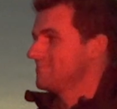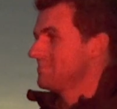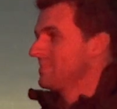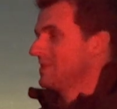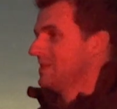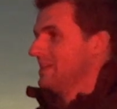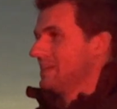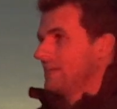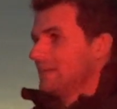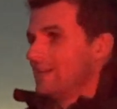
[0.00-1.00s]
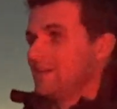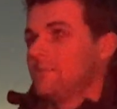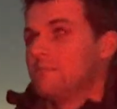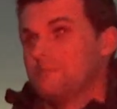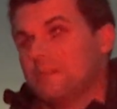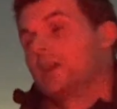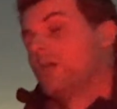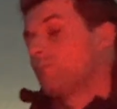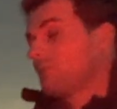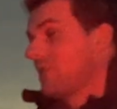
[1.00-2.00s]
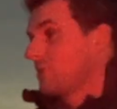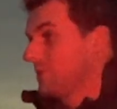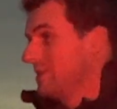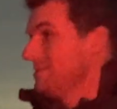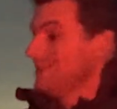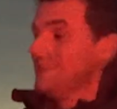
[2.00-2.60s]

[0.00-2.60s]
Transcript: with you, Tom? I hope quite well.